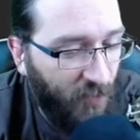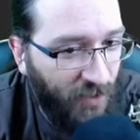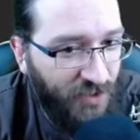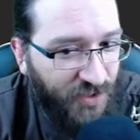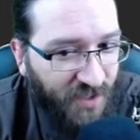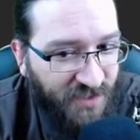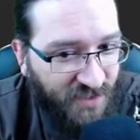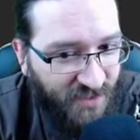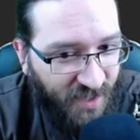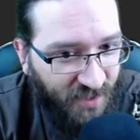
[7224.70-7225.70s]
We're gonna try this
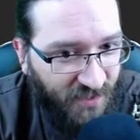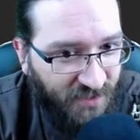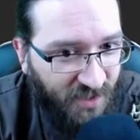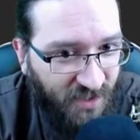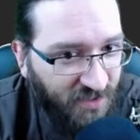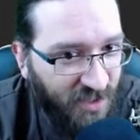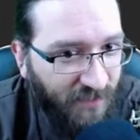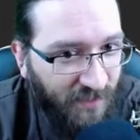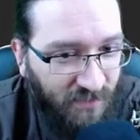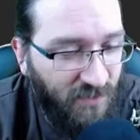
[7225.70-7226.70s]
in a second. It's gonna
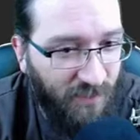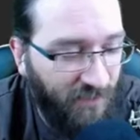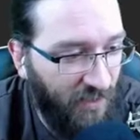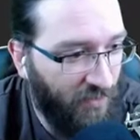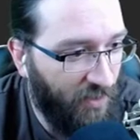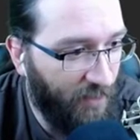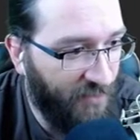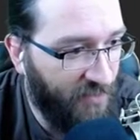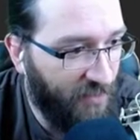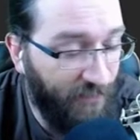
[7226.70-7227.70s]
be completely wrong, I'm
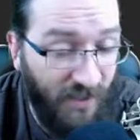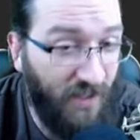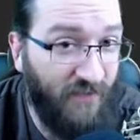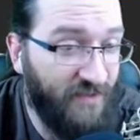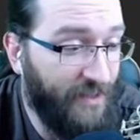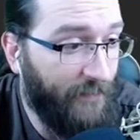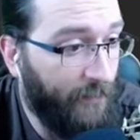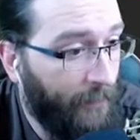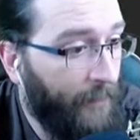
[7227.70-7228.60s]
sure. It might not even assemble.